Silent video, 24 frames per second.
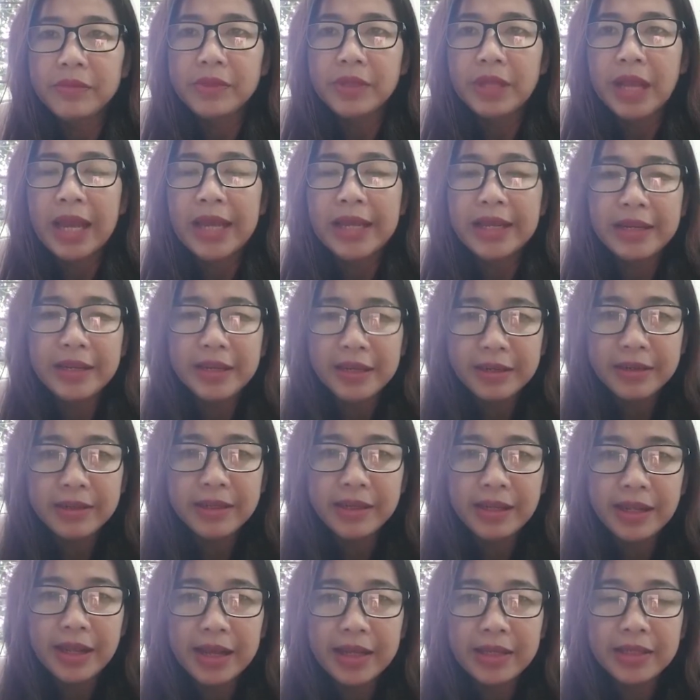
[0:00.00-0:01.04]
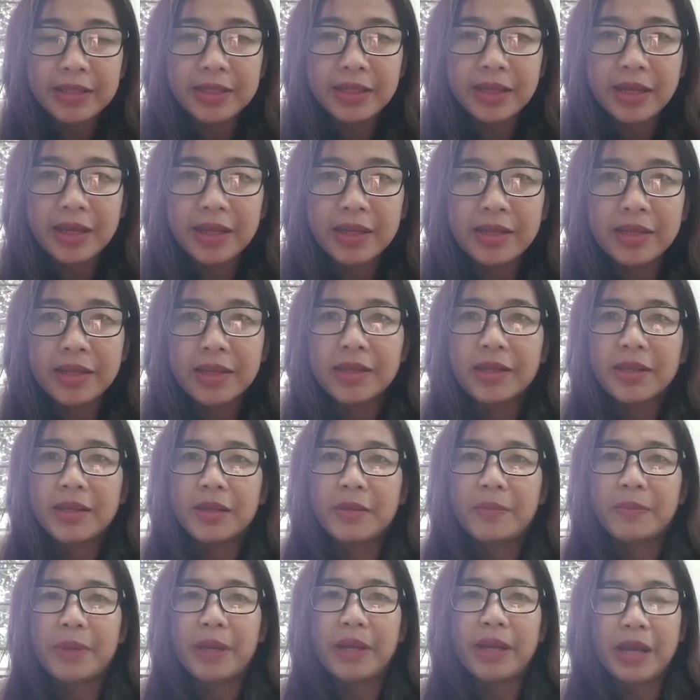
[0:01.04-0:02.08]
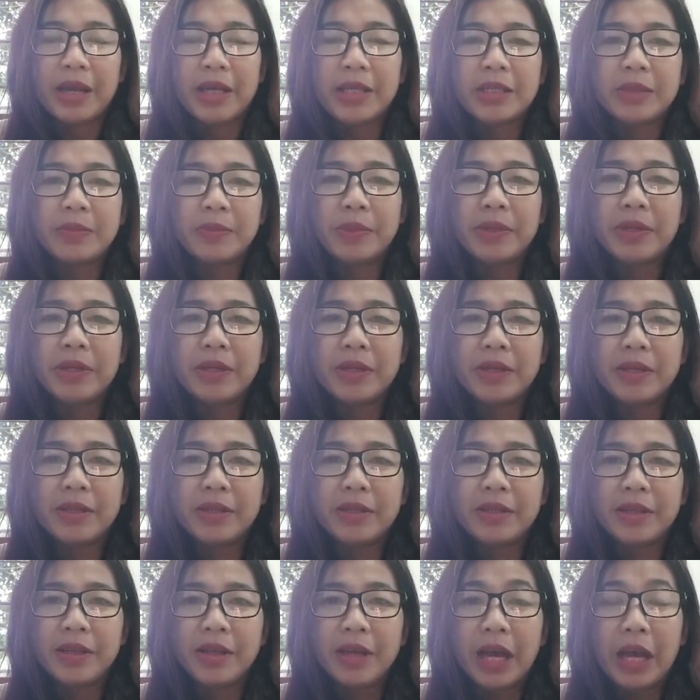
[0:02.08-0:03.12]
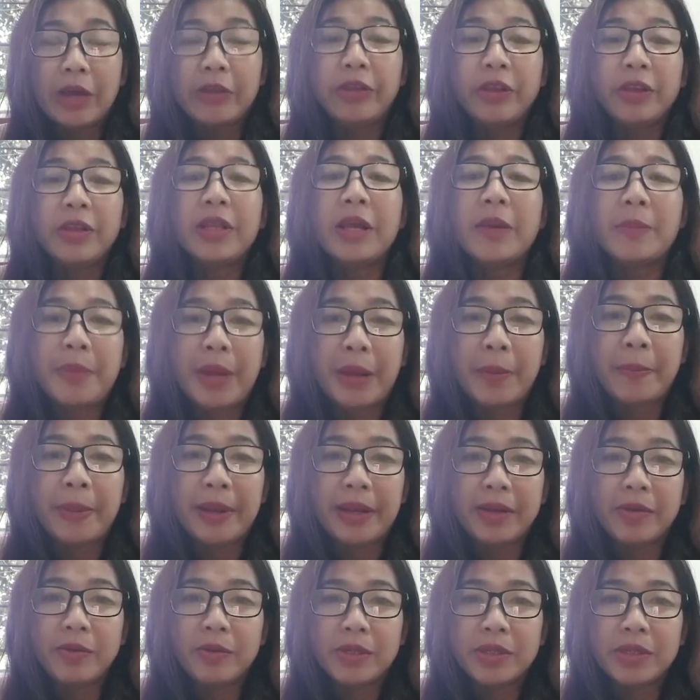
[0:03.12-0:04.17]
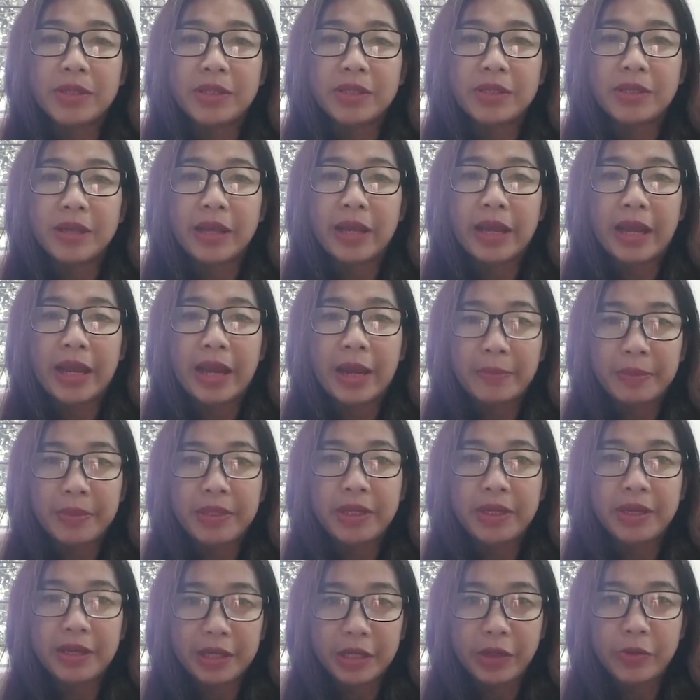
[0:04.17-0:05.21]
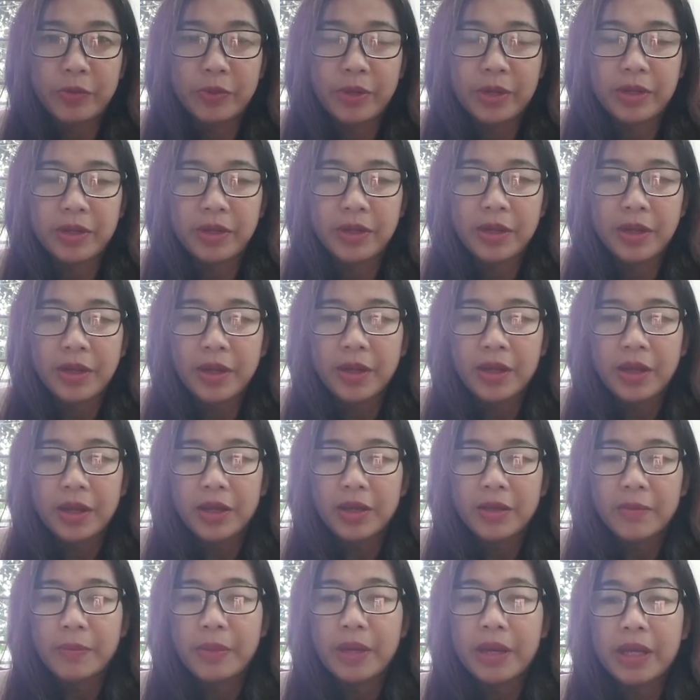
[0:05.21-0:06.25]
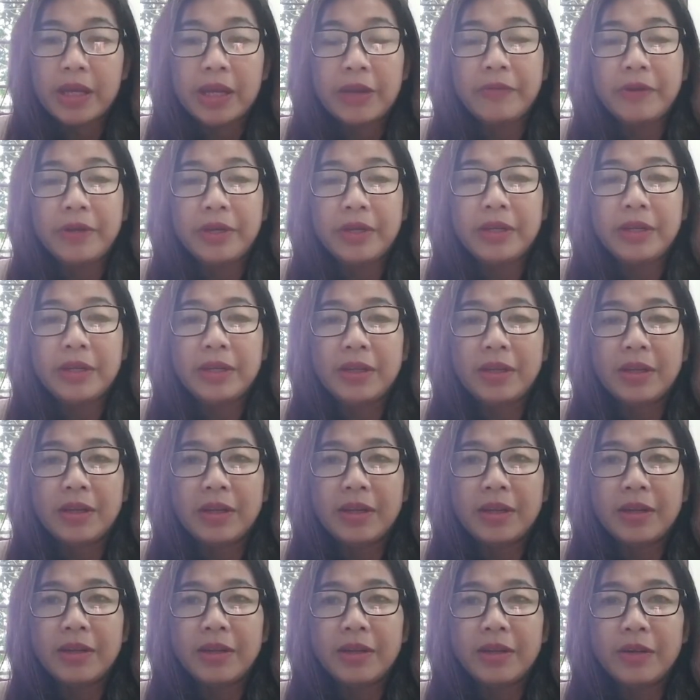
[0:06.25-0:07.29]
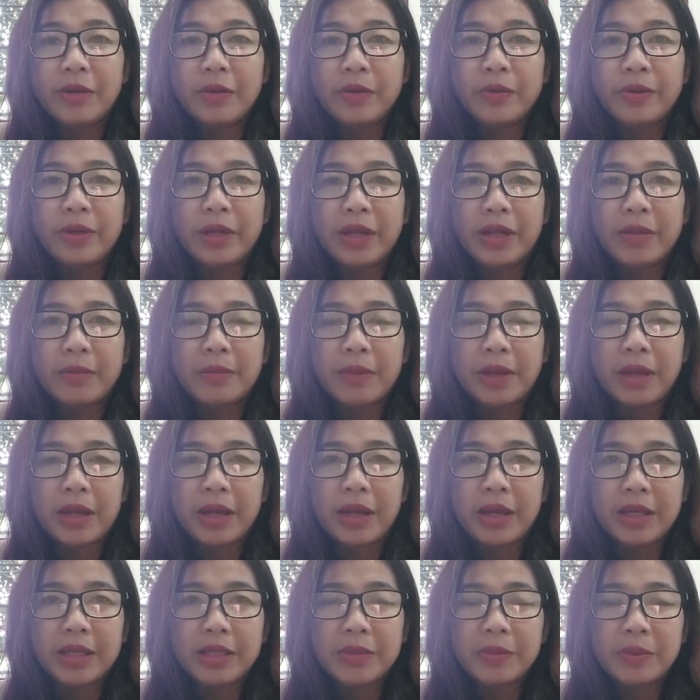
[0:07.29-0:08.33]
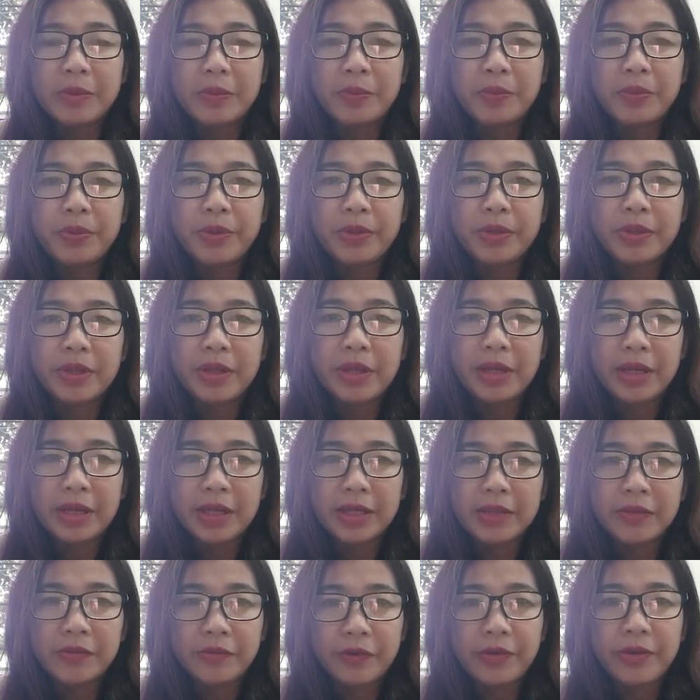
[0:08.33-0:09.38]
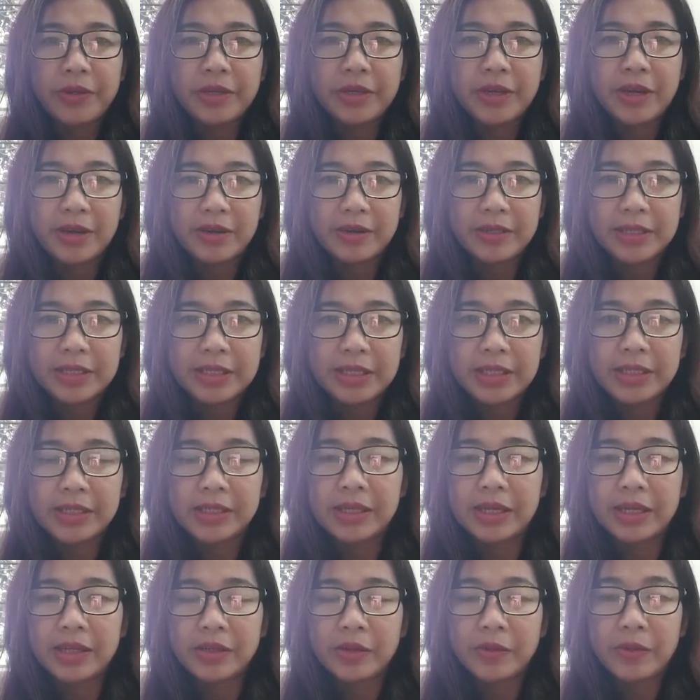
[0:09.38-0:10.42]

I didn't realize that my husband, I thought that backpack was empty, a new one, but I never know that my husband put his foreign currency inside.